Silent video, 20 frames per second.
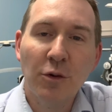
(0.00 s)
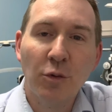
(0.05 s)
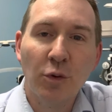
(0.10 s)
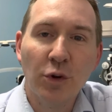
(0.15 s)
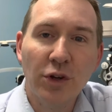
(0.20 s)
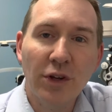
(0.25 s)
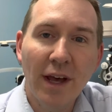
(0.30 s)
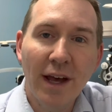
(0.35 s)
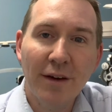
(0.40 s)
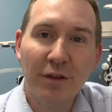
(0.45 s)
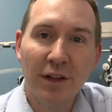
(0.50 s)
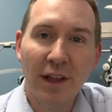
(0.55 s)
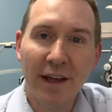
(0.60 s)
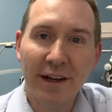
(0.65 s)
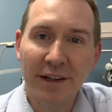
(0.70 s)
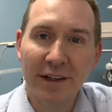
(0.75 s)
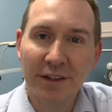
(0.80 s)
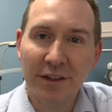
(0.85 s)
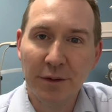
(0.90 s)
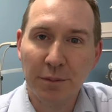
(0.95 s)
where you have a
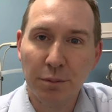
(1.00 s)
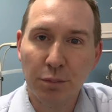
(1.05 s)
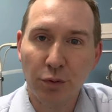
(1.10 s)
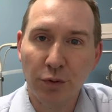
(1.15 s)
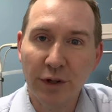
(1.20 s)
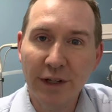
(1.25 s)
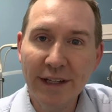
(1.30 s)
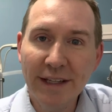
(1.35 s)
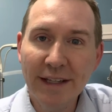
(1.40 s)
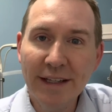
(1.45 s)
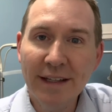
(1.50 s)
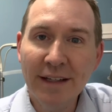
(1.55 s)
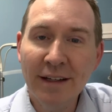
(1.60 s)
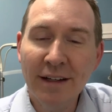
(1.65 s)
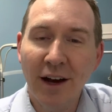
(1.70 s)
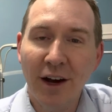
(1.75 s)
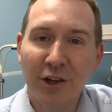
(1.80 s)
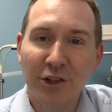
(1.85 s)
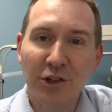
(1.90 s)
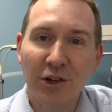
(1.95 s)
lot of
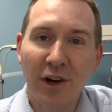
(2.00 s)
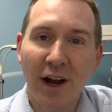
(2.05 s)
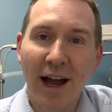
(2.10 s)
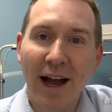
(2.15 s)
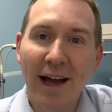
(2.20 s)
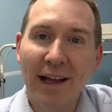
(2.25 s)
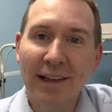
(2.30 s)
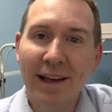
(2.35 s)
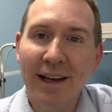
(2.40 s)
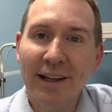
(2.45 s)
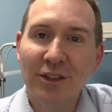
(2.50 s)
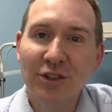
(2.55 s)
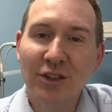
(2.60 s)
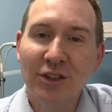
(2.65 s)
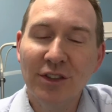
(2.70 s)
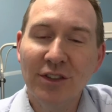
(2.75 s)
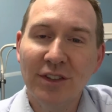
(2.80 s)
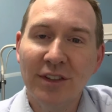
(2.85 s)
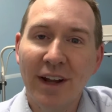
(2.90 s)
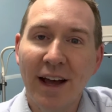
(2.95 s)
debris on your
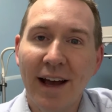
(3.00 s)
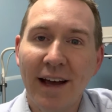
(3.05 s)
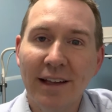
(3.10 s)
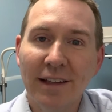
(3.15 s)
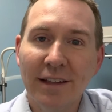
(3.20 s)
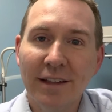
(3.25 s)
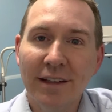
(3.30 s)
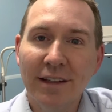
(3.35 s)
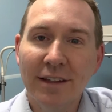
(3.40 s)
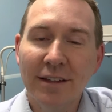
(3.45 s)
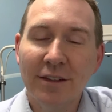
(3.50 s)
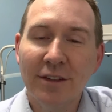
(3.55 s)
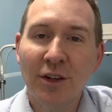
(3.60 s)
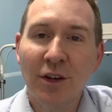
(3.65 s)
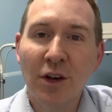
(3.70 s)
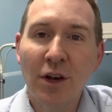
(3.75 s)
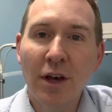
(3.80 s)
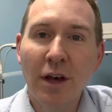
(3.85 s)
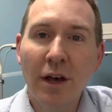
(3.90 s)
eyelashes and eyelids,